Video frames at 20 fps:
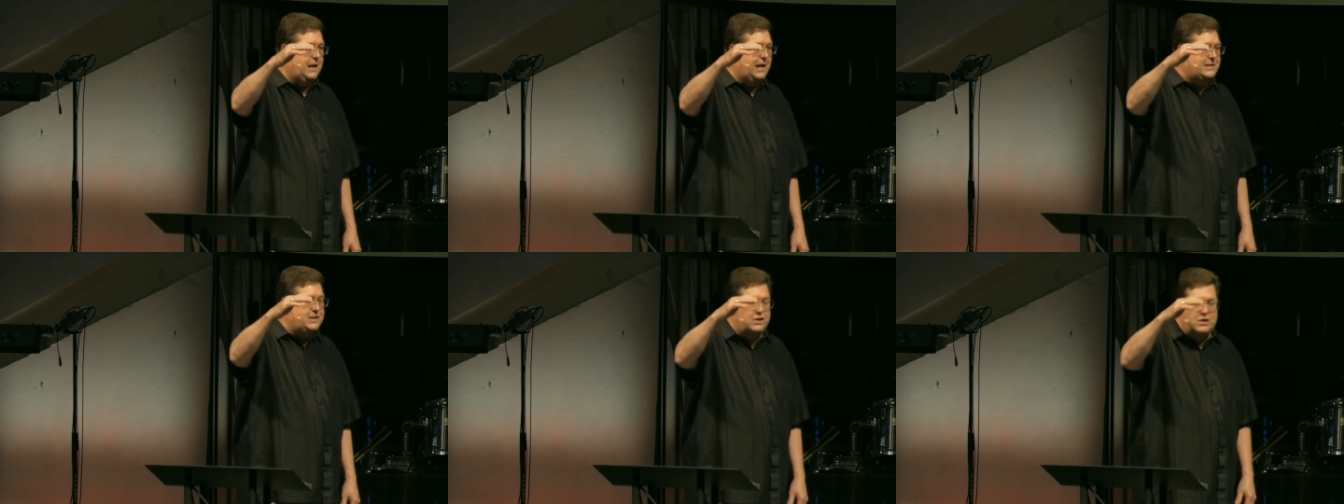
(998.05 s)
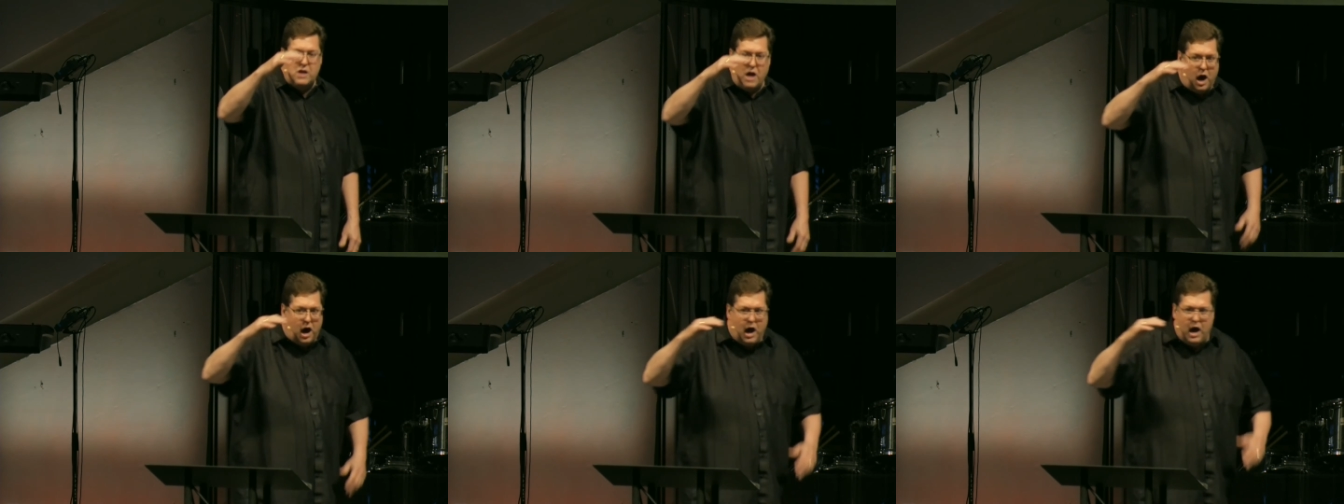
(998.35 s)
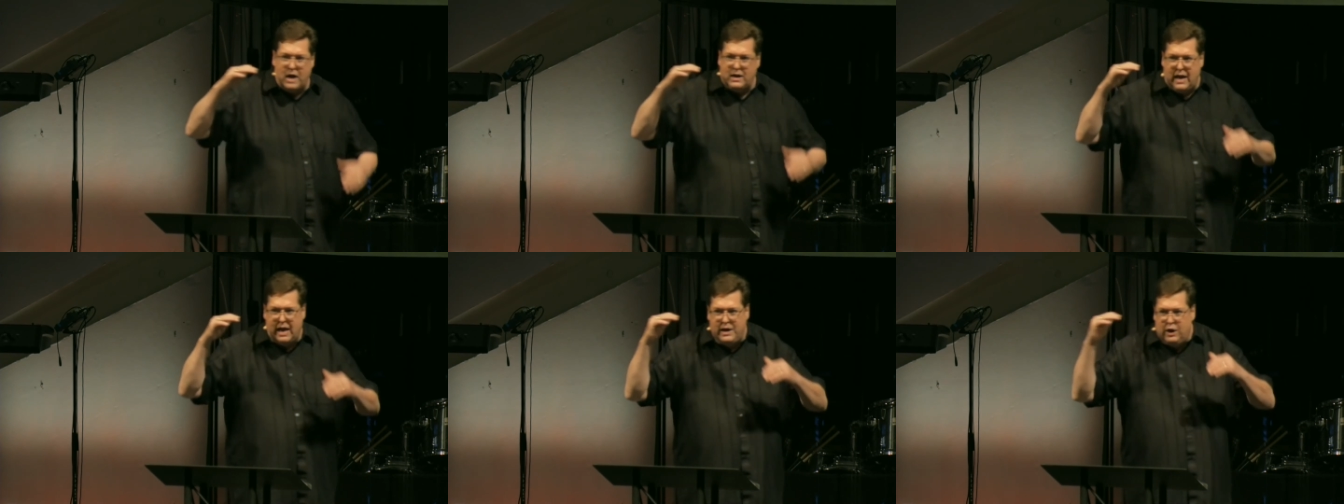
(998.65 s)
It's
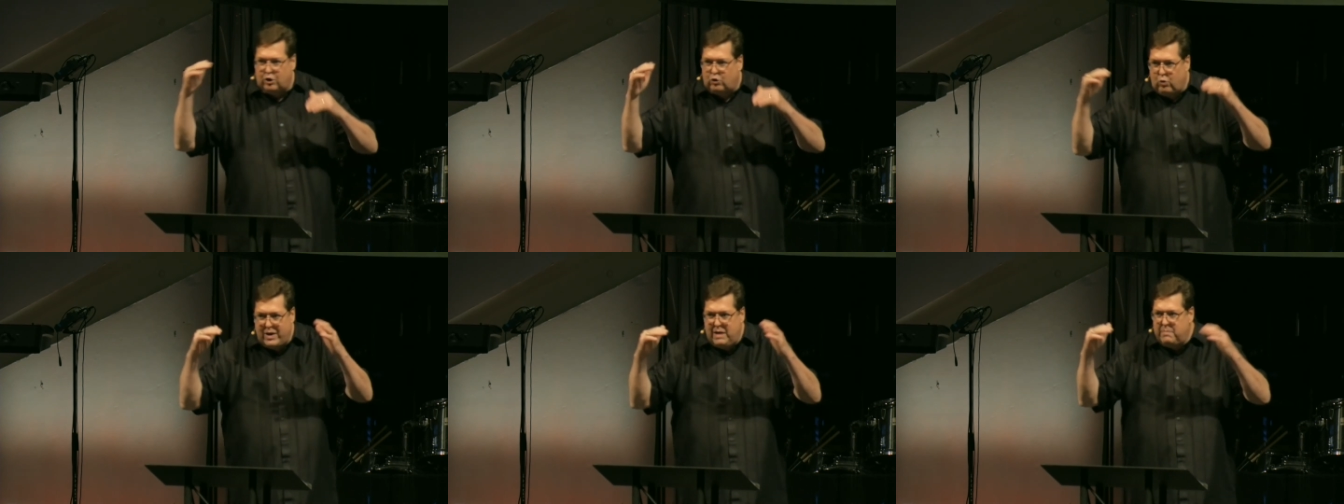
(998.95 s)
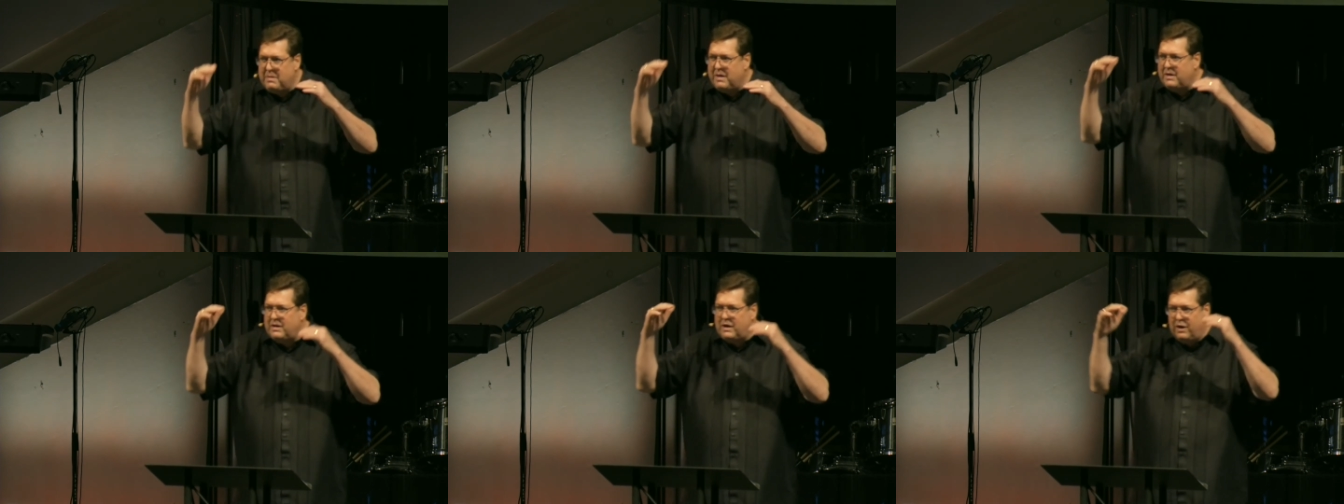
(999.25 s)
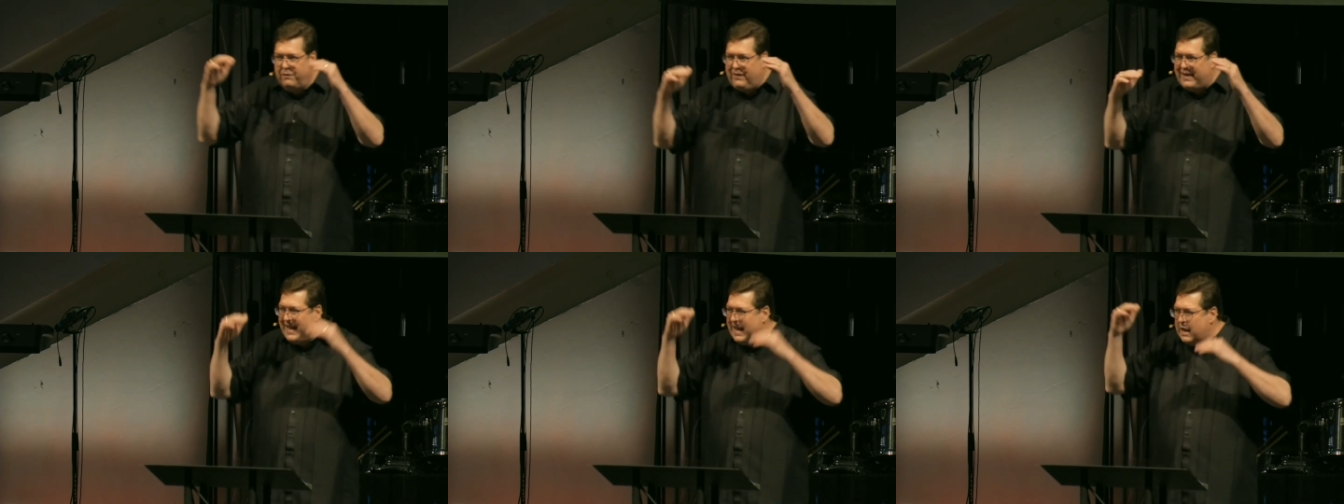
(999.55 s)
not an agreement
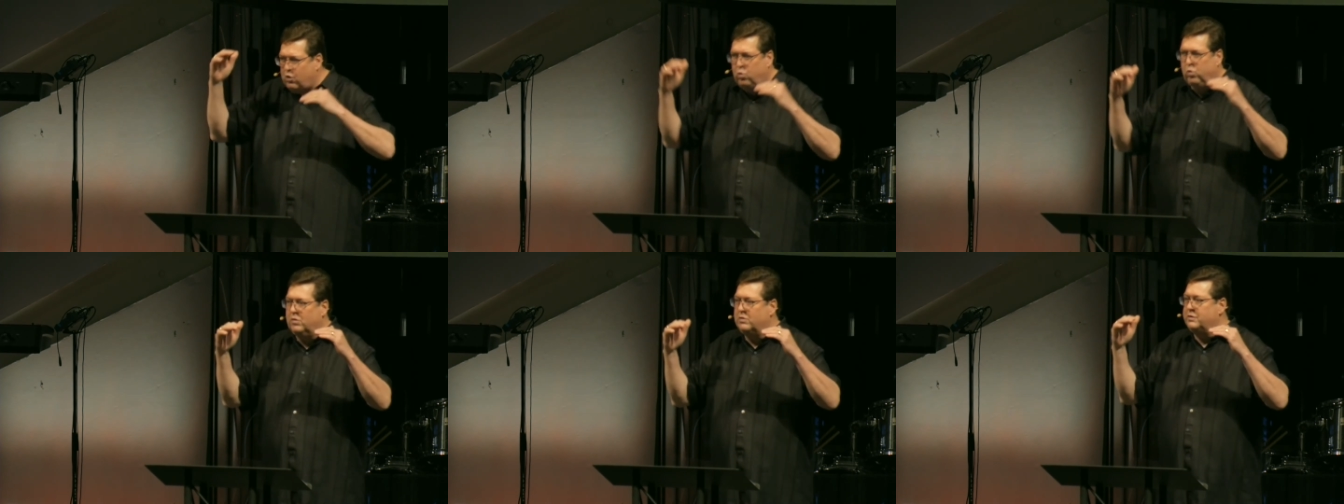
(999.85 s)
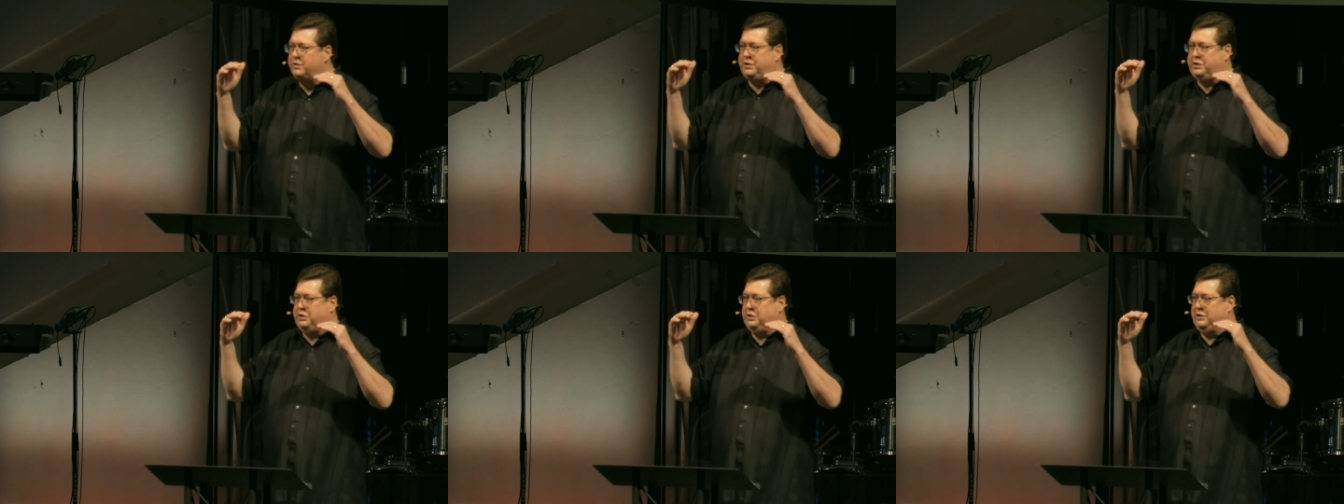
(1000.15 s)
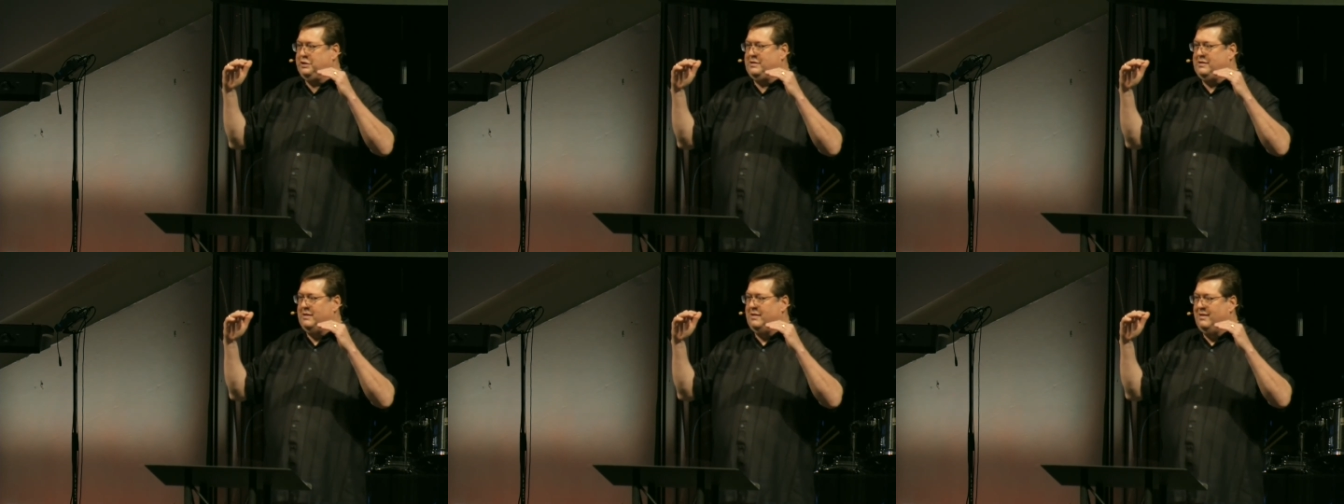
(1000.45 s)
of
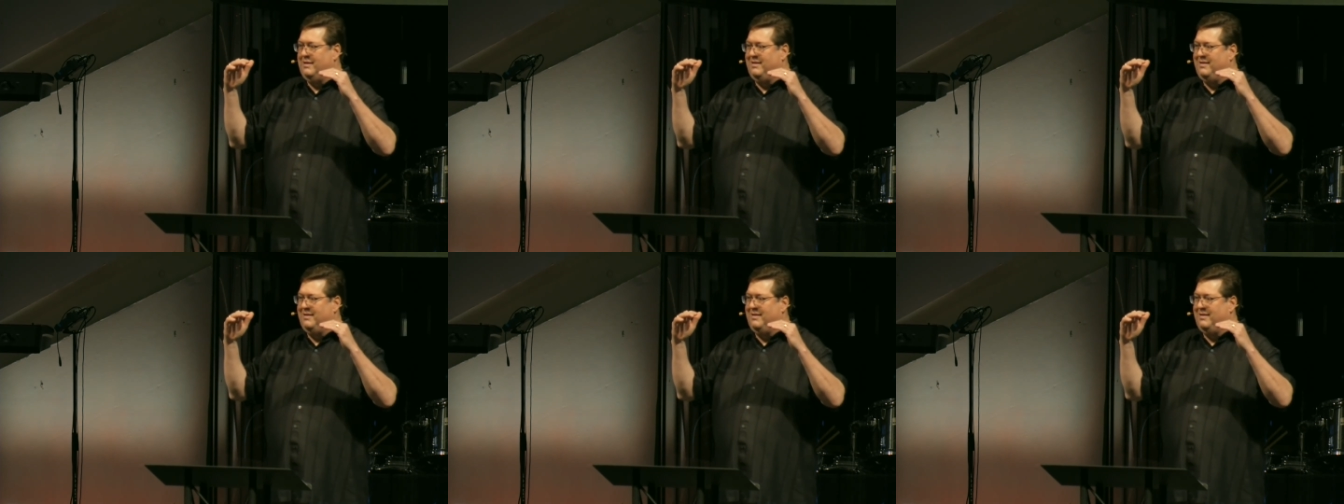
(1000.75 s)
equals,